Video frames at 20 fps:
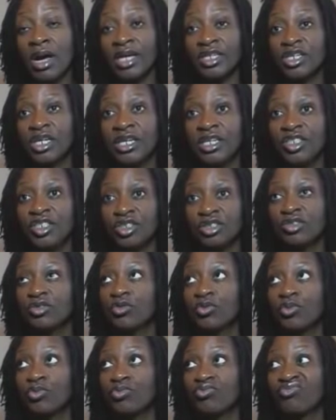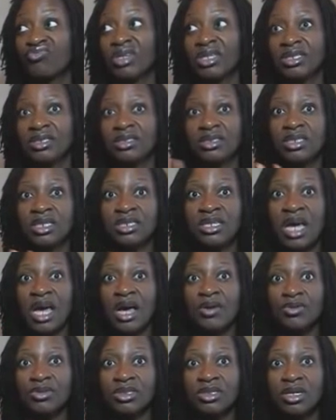actually just rinsed it
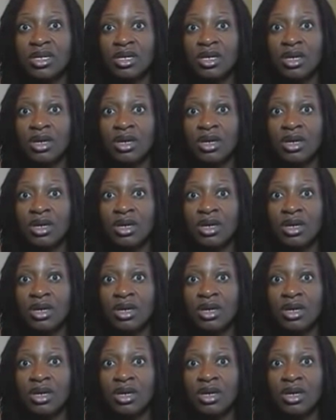out